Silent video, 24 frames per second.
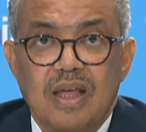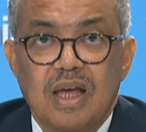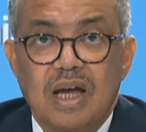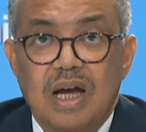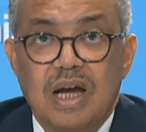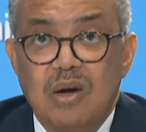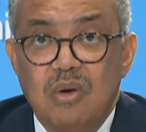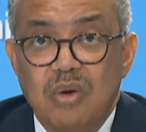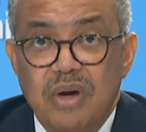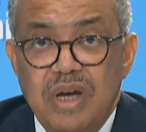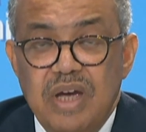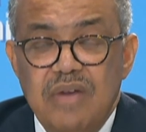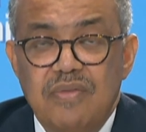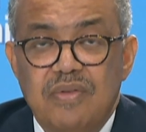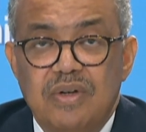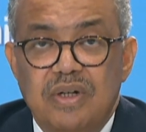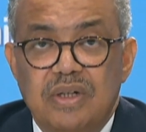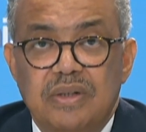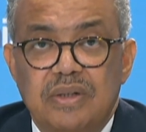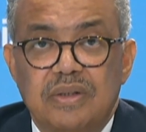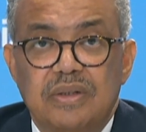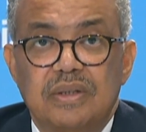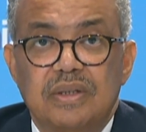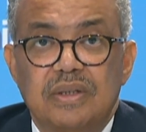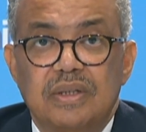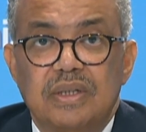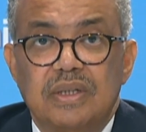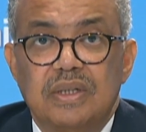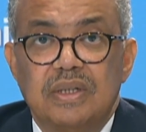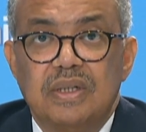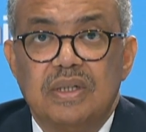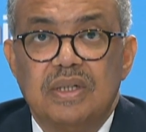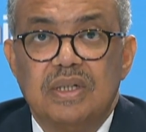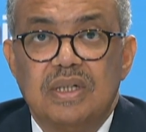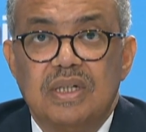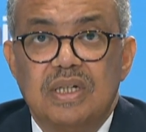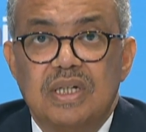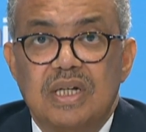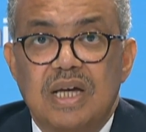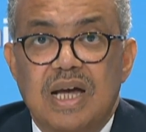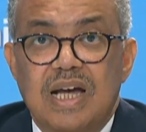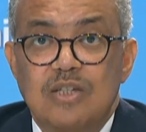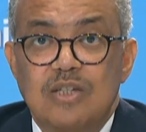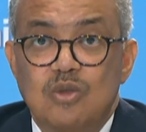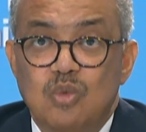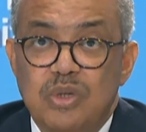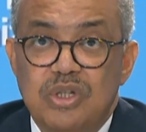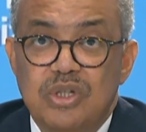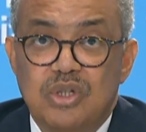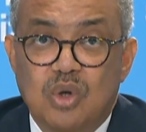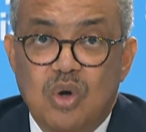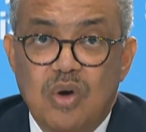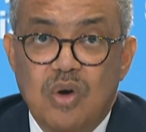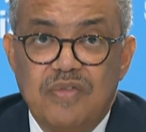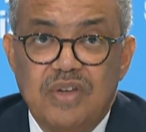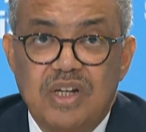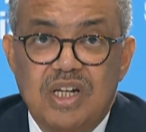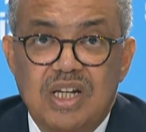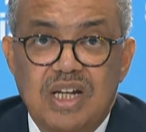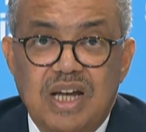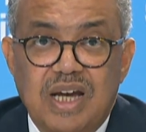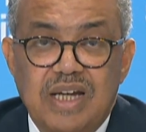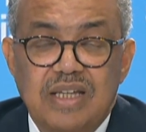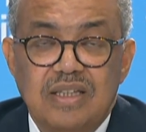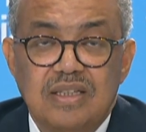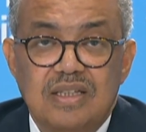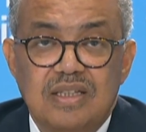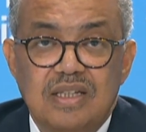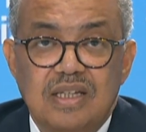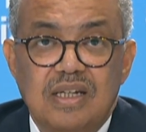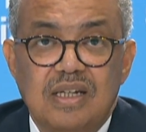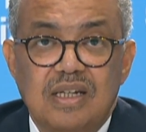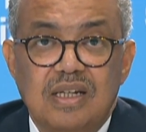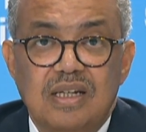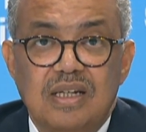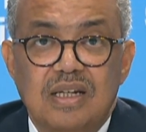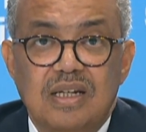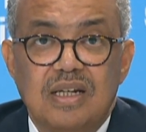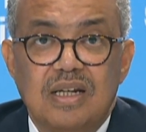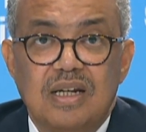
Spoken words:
However, as with COVID-19,